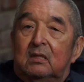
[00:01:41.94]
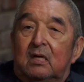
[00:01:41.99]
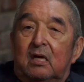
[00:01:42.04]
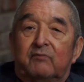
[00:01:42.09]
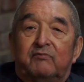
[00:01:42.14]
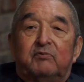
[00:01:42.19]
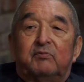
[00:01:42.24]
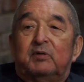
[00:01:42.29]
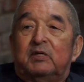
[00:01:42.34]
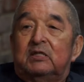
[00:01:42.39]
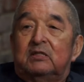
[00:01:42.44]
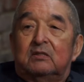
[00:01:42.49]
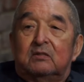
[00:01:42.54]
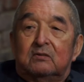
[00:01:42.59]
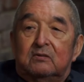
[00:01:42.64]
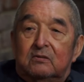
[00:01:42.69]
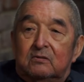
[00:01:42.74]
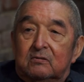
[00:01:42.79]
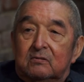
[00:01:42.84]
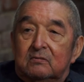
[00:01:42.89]
Everybody
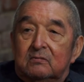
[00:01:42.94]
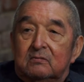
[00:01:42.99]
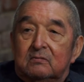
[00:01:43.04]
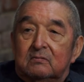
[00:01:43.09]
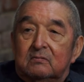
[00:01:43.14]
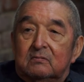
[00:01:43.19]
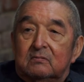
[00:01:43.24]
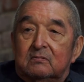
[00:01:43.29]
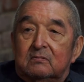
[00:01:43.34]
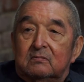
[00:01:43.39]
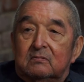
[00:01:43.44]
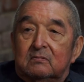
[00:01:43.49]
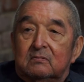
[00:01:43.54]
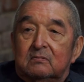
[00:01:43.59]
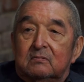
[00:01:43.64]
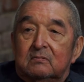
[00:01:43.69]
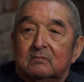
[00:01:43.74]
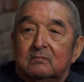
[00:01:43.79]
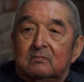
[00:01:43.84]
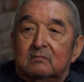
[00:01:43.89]
does.
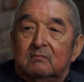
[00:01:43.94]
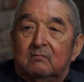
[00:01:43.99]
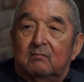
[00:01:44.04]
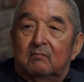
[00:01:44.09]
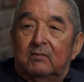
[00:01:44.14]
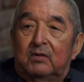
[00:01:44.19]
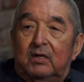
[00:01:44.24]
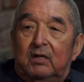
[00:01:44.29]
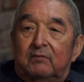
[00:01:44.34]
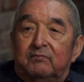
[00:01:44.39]
You